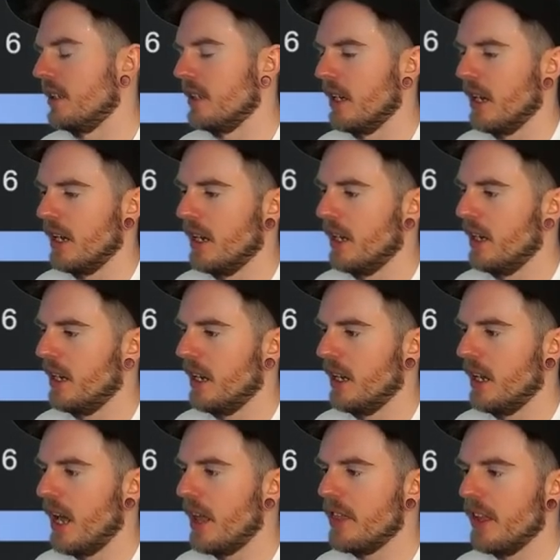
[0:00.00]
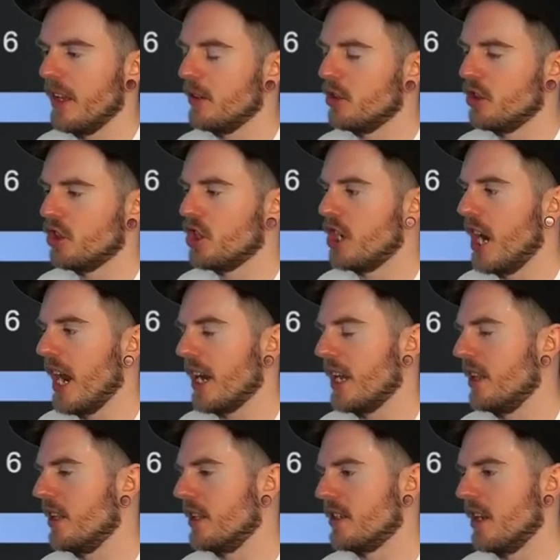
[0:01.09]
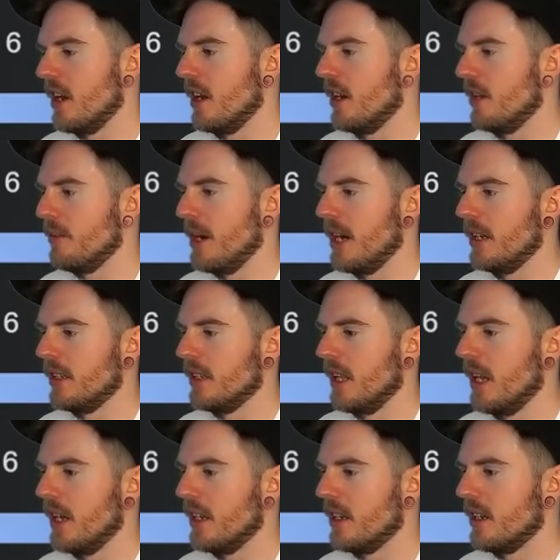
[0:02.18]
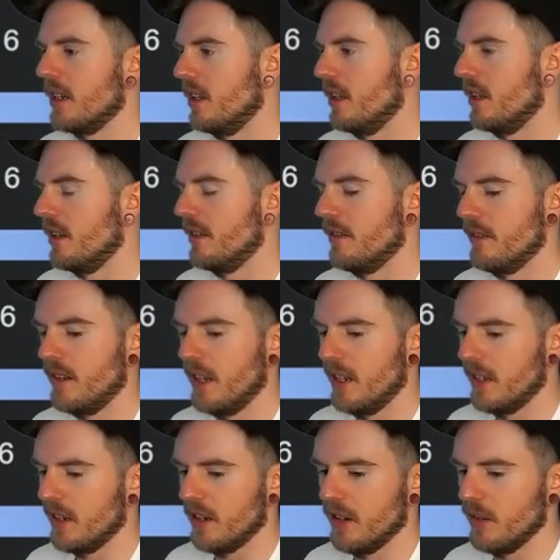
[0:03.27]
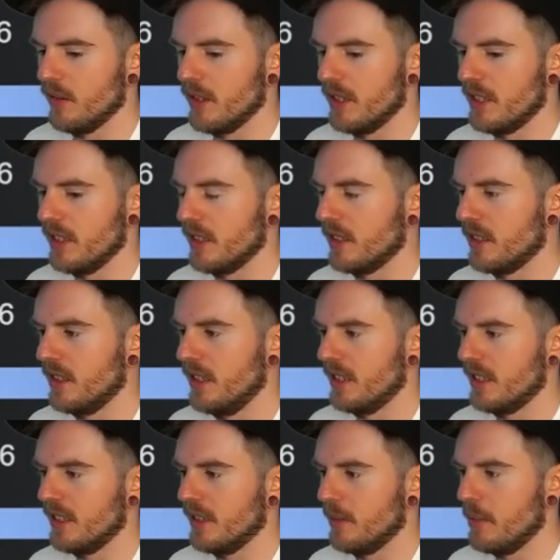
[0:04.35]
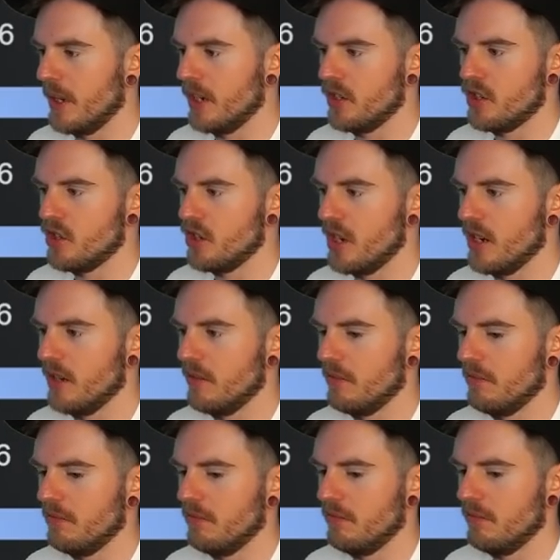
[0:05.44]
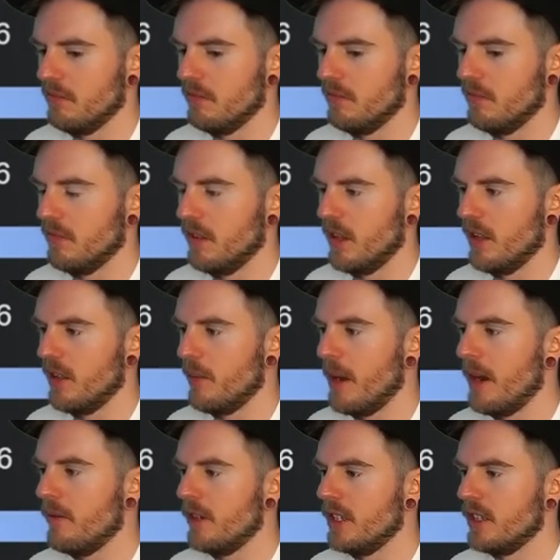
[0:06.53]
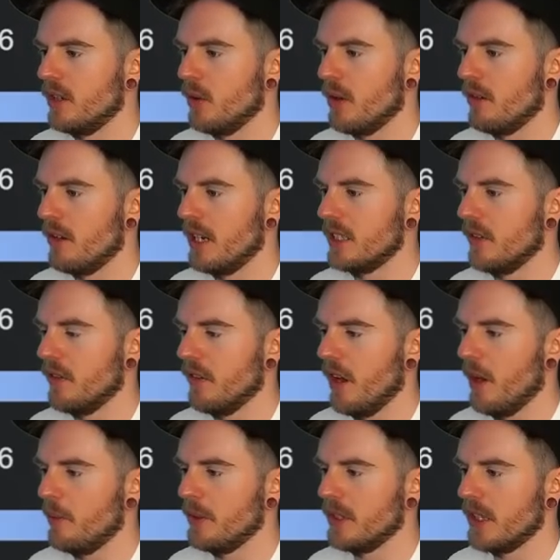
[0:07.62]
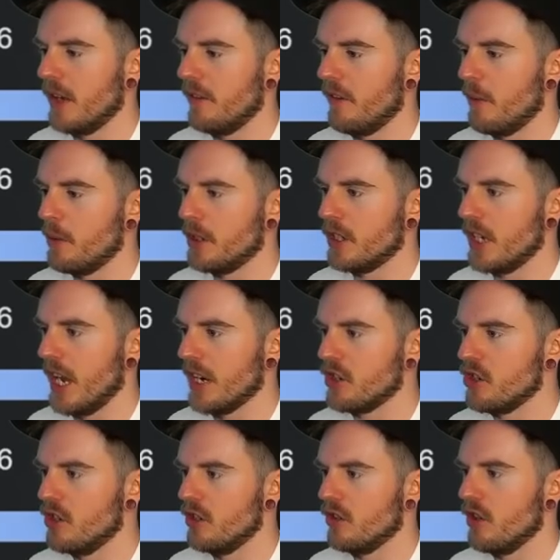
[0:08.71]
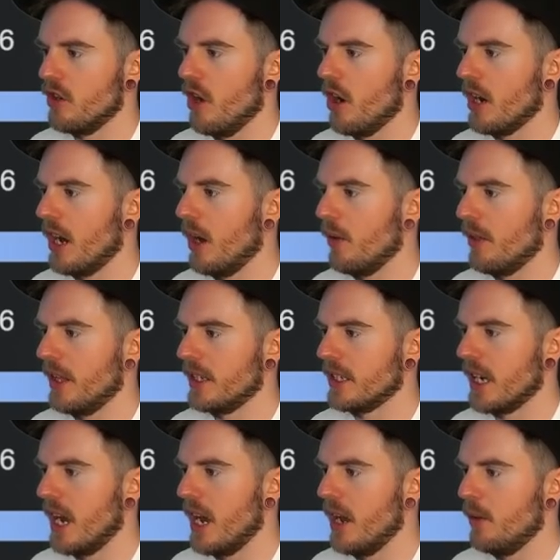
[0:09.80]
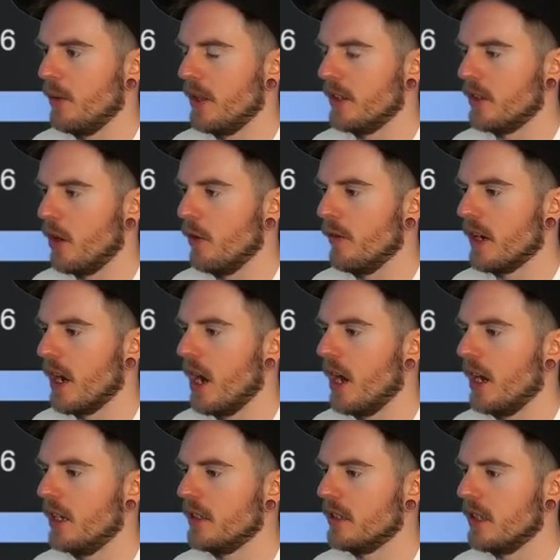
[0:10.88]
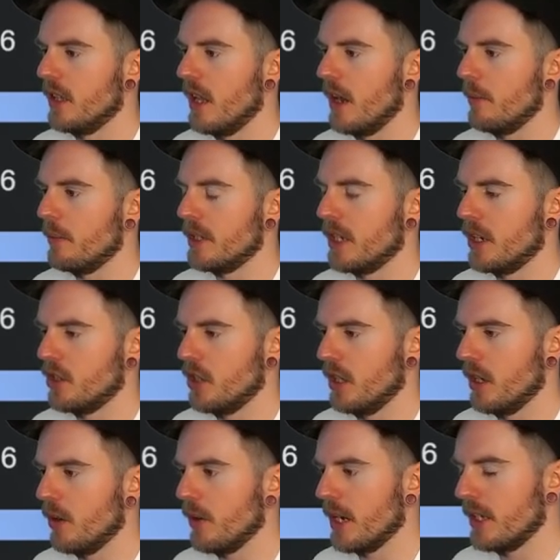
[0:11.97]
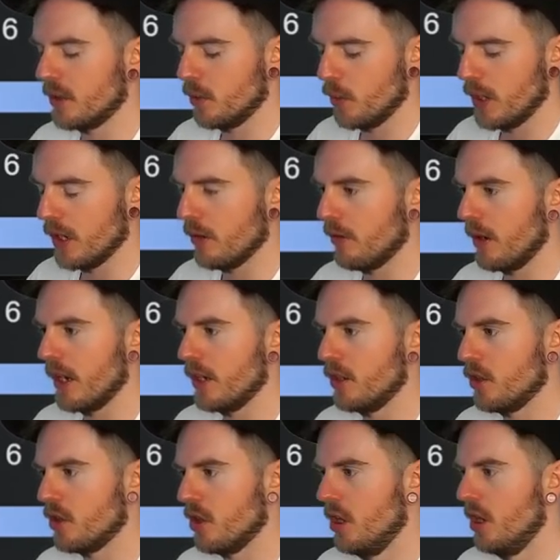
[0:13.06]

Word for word: I I think just checking the turn, man. Like, I don't know. This is this is a bit shit. The the main reason you want to raise the flop is like for protection to knock out this guy with his overcards and then potentially go against a weaker range.